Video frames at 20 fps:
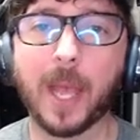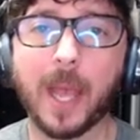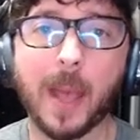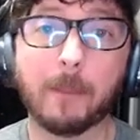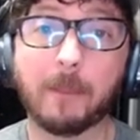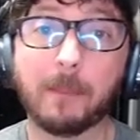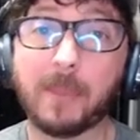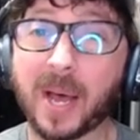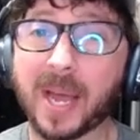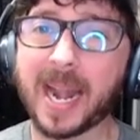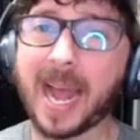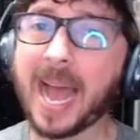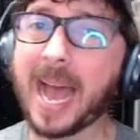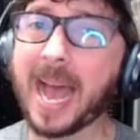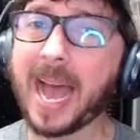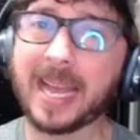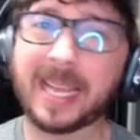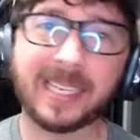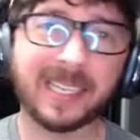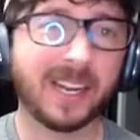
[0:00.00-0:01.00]
But,
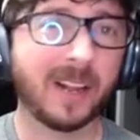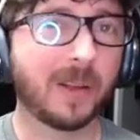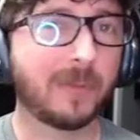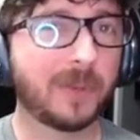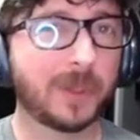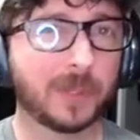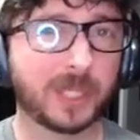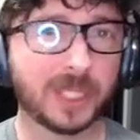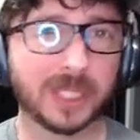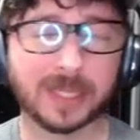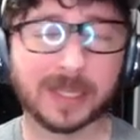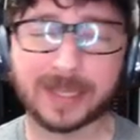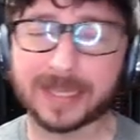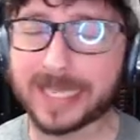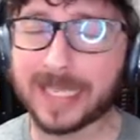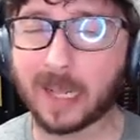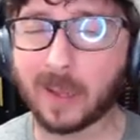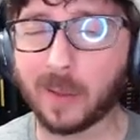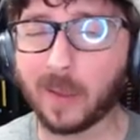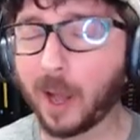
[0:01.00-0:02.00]
uh, you know, if you were just
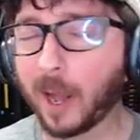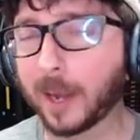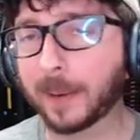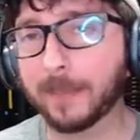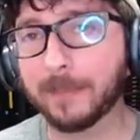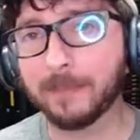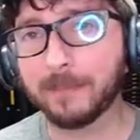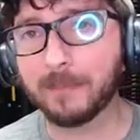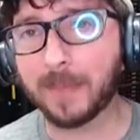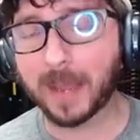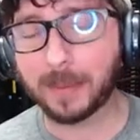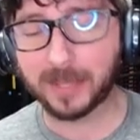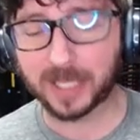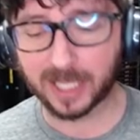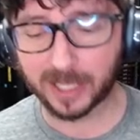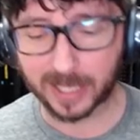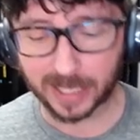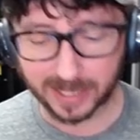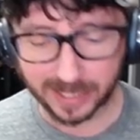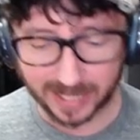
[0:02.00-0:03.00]
listening along, maybe you
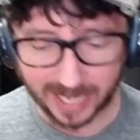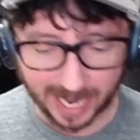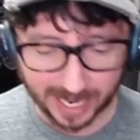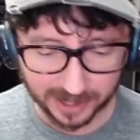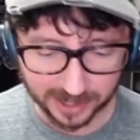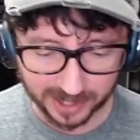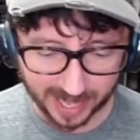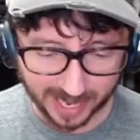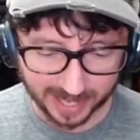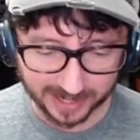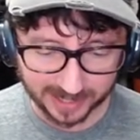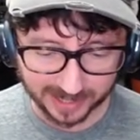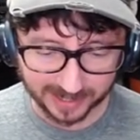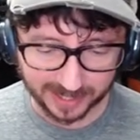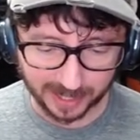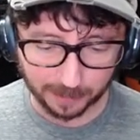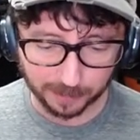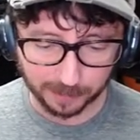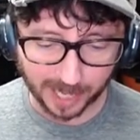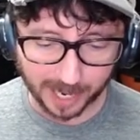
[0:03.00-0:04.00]
didn't catch that at the
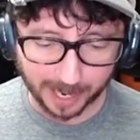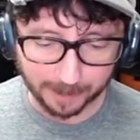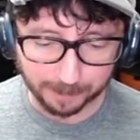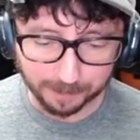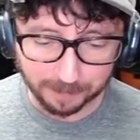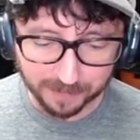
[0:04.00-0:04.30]
same time.